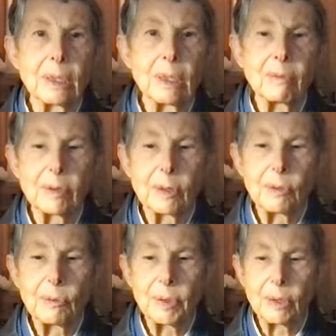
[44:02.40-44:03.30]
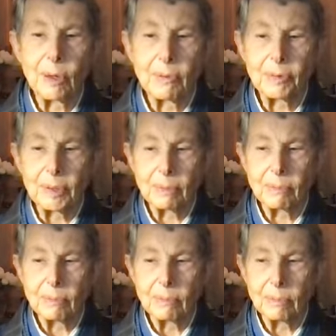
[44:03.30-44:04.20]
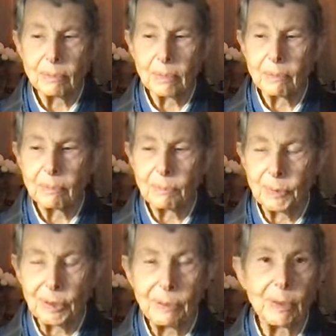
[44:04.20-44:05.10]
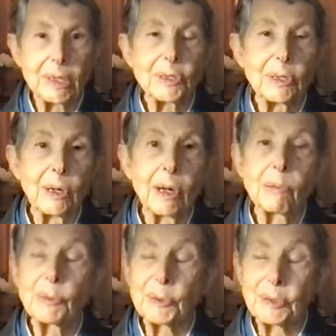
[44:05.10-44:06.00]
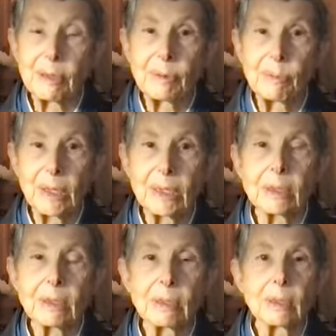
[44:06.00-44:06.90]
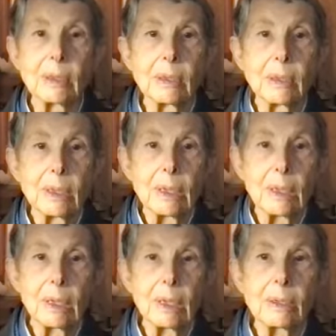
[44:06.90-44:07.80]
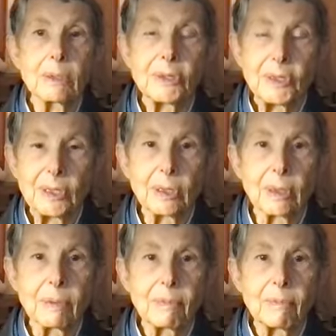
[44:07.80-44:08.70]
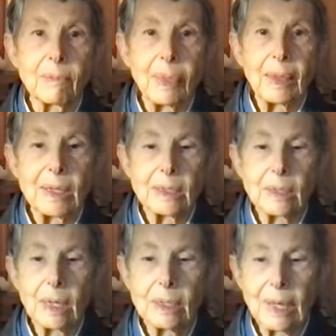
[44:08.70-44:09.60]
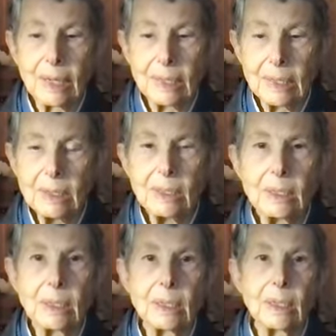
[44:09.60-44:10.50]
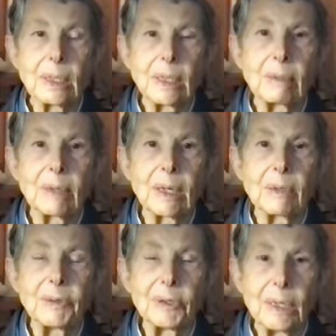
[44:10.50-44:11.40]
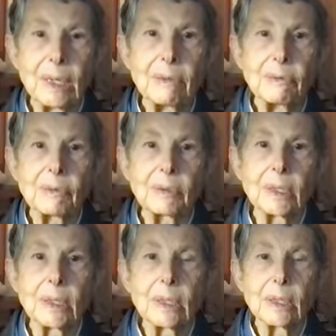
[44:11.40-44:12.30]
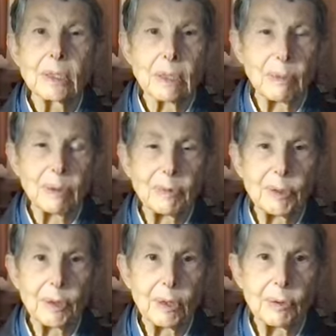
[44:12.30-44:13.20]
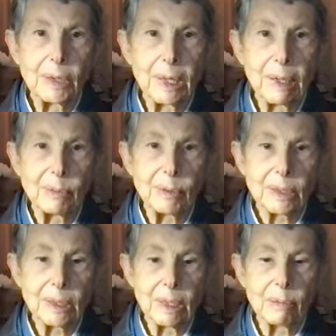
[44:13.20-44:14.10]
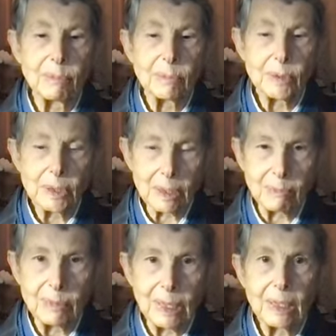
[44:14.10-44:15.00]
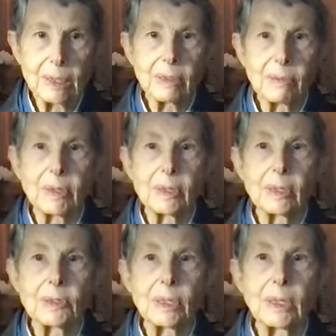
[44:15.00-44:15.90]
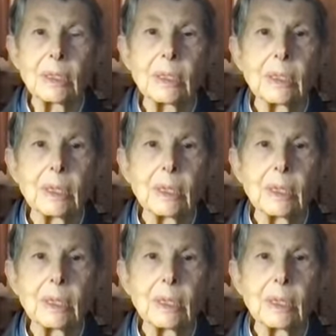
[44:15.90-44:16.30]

even though we offer them pretty much almost every month, still, it's not that easy to take time out of your life. Some of you are only able to come some days of the sesshin.